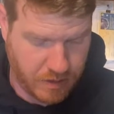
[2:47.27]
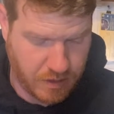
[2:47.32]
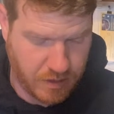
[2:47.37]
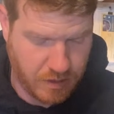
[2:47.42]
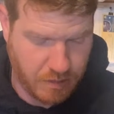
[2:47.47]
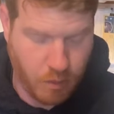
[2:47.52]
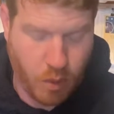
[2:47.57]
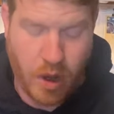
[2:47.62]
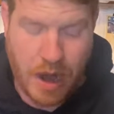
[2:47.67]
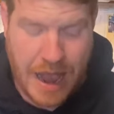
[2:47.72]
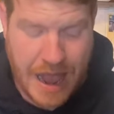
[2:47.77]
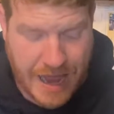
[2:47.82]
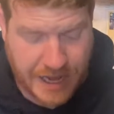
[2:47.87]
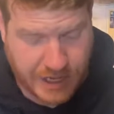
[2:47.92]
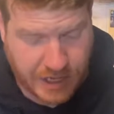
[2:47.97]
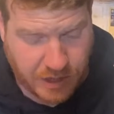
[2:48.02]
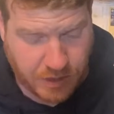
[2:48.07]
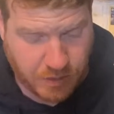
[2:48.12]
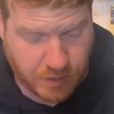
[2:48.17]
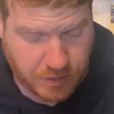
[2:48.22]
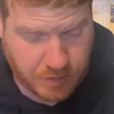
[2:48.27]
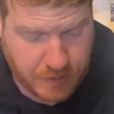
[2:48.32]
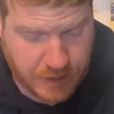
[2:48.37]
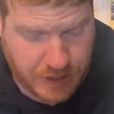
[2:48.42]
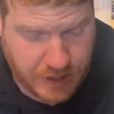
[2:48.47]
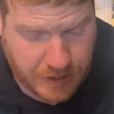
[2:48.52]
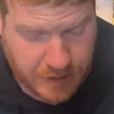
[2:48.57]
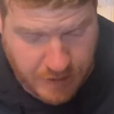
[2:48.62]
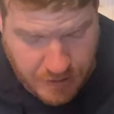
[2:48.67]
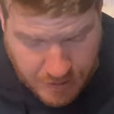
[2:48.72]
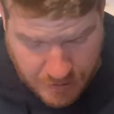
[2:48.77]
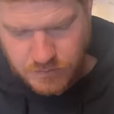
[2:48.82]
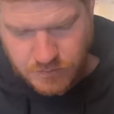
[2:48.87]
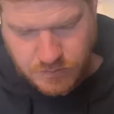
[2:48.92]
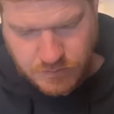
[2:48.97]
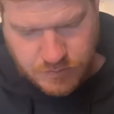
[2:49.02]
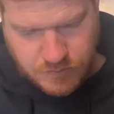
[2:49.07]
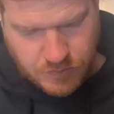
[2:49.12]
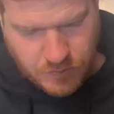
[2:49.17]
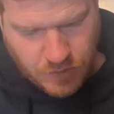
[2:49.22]
more accurate would be
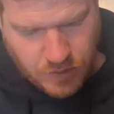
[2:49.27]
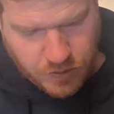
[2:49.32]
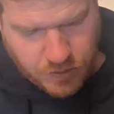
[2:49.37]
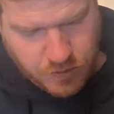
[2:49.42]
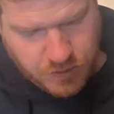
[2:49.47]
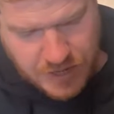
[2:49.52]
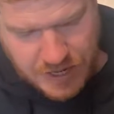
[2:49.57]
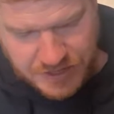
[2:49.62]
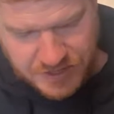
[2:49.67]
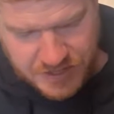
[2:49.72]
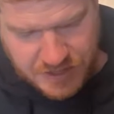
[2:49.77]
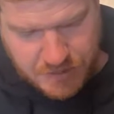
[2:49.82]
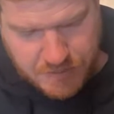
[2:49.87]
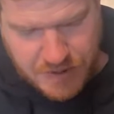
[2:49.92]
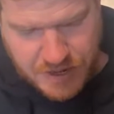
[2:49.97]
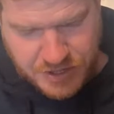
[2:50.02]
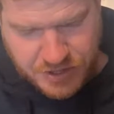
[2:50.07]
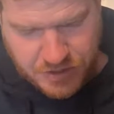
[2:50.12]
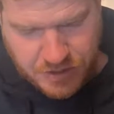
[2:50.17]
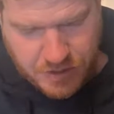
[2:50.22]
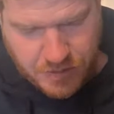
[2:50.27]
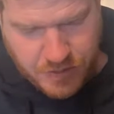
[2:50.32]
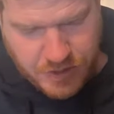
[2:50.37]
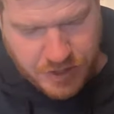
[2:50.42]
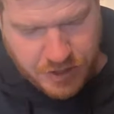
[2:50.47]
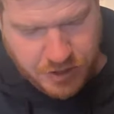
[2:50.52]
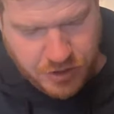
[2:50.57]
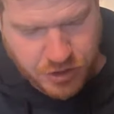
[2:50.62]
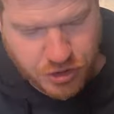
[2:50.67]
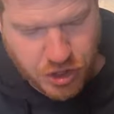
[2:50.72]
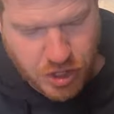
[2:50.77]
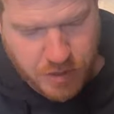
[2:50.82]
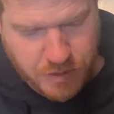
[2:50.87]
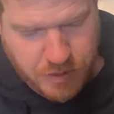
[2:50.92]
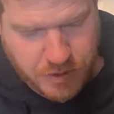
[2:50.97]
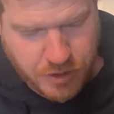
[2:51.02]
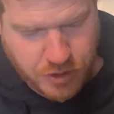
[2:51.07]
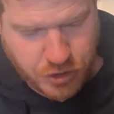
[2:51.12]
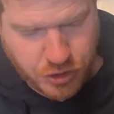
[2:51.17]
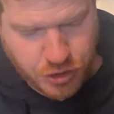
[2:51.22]
through testing and measuring, we can
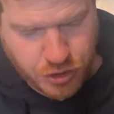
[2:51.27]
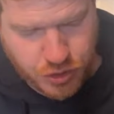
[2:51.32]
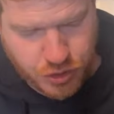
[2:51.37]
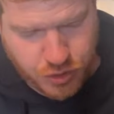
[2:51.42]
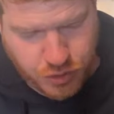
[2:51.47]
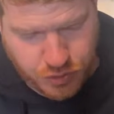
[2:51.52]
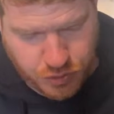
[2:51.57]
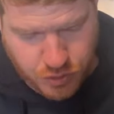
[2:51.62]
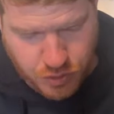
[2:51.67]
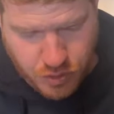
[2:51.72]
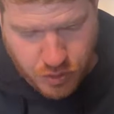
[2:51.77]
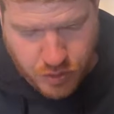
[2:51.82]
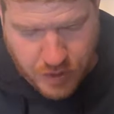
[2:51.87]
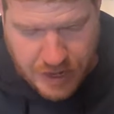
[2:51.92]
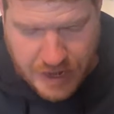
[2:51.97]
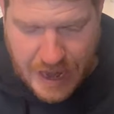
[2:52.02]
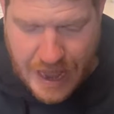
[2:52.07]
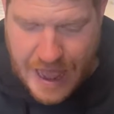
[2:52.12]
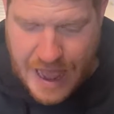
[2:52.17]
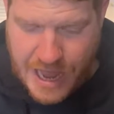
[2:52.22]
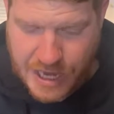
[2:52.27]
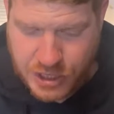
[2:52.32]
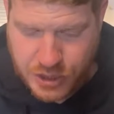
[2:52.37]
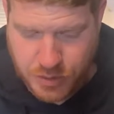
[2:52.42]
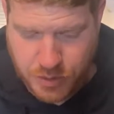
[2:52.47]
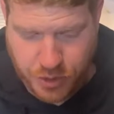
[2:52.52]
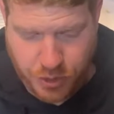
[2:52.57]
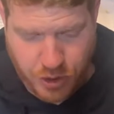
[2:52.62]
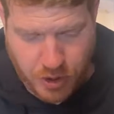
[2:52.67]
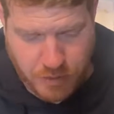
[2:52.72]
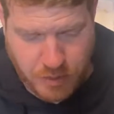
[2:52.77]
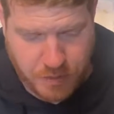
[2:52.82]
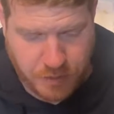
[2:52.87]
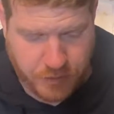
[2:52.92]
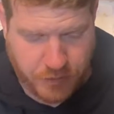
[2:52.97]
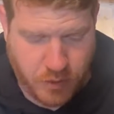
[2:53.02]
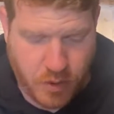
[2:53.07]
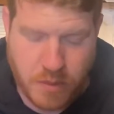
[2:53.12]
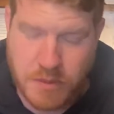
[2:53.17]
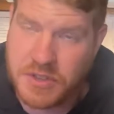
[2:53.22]
determine a true and actual thermal
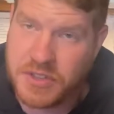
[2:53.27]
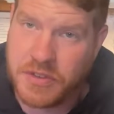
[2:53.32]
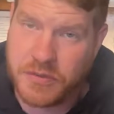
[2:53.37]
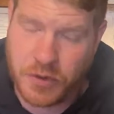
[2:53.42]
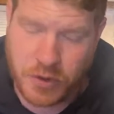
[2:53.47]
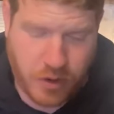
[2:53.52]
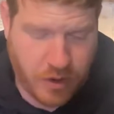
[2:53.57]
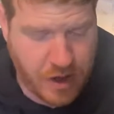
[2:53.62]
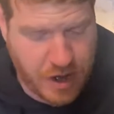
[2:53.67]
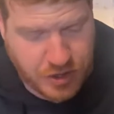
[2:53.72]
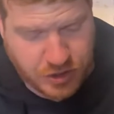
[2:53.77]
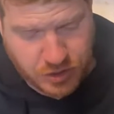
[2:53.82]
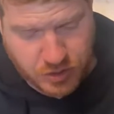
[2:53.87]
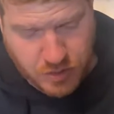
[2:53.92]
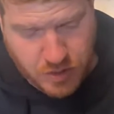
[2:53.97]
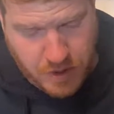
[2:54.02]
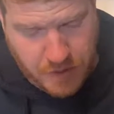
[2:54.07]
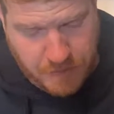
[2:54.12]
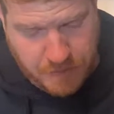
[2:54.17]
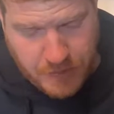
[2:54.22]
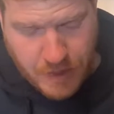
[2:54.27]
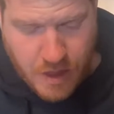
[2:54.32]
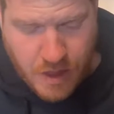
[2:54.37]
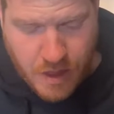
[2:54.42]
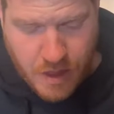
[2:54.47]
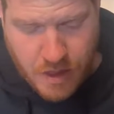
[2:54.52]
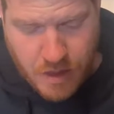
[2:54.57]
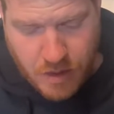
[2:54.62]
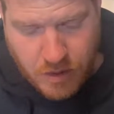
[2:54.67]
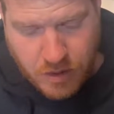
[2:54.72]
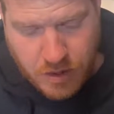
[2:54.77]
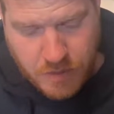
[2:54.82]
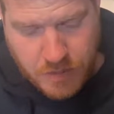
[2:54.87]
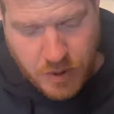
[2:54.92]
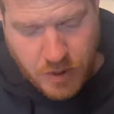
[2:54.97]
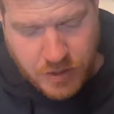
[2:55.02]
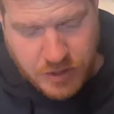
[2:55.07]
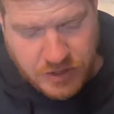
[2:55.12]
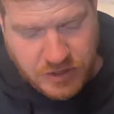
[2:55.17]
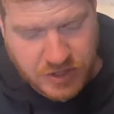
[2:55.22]
performance of a garage door.
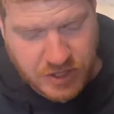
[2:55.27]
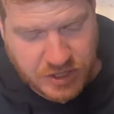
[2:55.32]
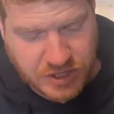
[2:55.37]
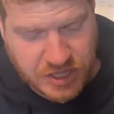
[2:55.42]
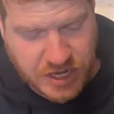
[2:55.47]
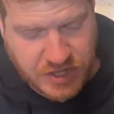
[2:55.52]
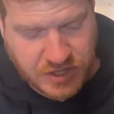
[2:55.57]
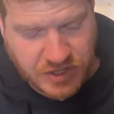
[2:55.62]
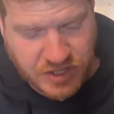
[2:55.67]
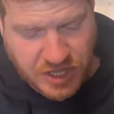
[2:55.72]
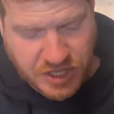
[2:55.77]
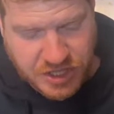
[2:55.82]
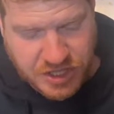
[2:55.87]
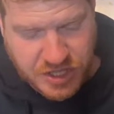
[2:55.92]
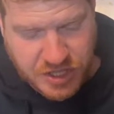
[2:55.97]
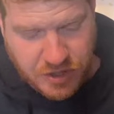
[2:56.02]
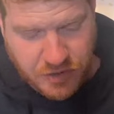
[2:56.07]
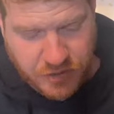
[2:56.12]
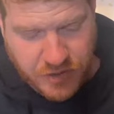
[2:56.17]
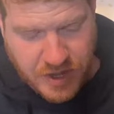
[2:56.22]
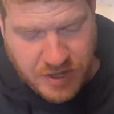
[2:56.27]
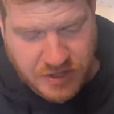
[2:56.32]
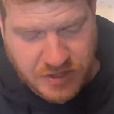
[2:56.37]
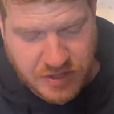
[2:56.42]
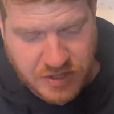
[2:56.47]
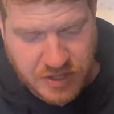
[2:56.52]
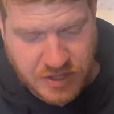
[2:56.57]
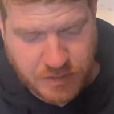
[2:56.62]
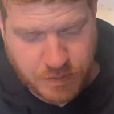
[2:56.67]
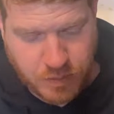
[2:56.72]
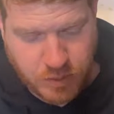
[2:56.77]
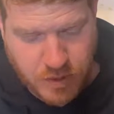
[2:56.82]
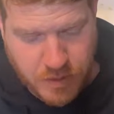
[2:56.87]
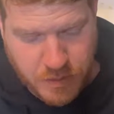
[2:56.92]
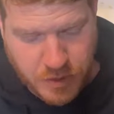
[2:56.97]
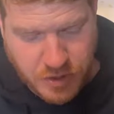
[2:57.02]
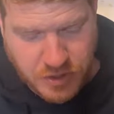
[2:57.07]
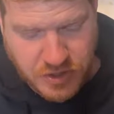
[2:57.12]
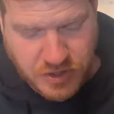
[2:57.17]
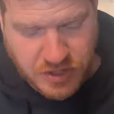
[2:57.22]
Components such as section interfaces,
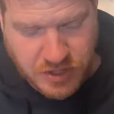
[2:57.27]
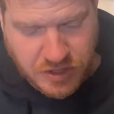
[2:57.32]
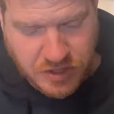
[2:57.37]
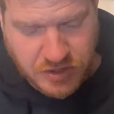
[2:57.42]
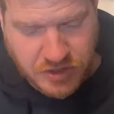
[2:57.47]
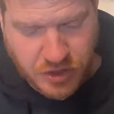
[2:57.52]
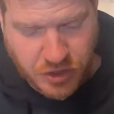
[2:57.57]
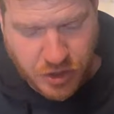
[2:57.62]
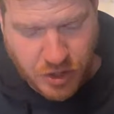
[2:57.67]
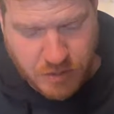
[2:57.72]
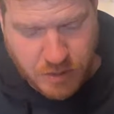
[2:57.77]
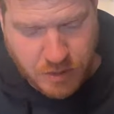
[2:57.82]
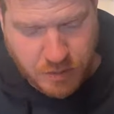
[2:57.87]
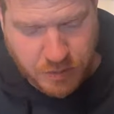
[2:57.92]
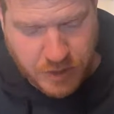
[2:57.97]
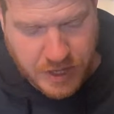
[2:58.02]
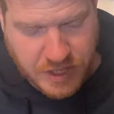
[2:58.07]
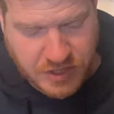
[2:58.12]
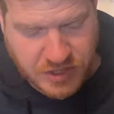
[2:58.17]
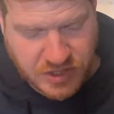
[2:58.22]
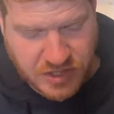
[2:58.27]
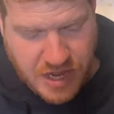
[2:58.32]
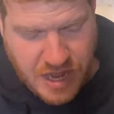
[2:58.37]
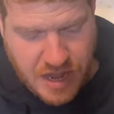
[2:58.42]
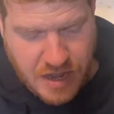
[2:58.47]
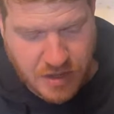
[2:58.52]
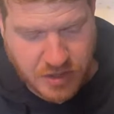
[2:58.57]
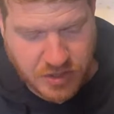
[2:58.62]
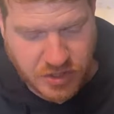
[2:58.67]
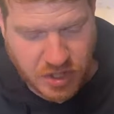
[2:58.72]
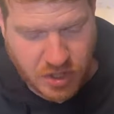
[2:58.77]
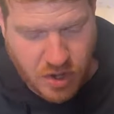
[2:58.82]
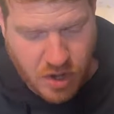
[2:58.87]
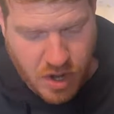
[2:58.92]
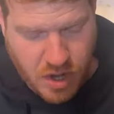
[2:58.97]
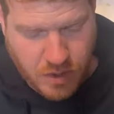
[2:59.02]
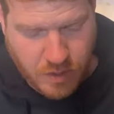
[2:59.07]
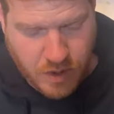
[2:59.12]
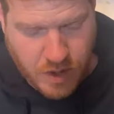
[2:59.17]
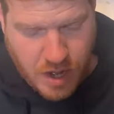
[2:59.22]
perimeter seals, and thermal break styles and
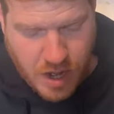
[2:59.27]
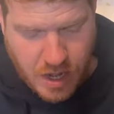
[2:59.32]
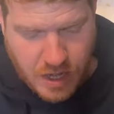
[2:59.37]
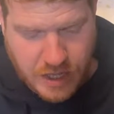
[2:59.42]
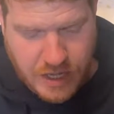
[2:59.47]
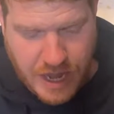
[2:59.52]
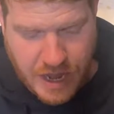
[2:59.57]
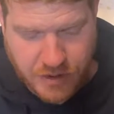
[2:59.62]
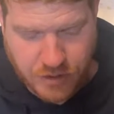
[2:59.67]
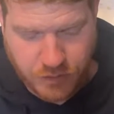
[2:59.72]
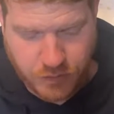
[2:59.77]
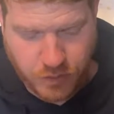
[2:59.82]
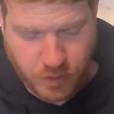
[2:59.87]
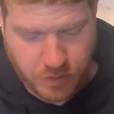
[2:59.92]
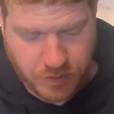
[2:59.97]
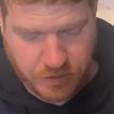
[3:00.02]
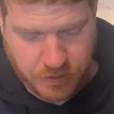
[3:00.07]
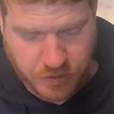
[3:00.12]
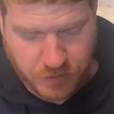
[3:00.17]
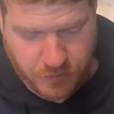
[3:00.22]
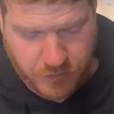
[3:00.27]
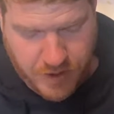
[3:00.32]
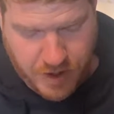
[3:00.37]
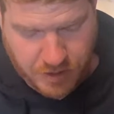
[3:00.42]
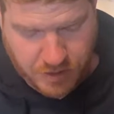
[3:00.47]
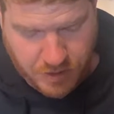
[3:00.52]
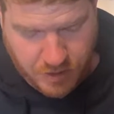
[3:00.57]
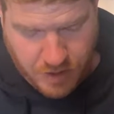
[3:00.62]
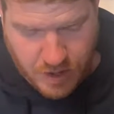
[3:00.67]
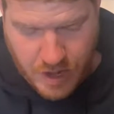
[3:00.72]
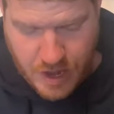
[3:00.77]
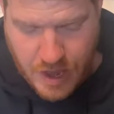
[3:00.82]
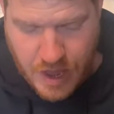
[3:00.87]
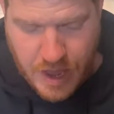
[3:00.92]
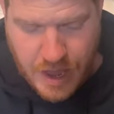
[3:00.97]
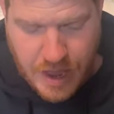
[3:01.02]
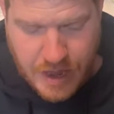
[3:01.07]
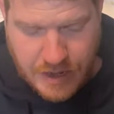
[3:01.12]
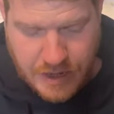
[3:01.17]
hardware are accounted for with U-factor. And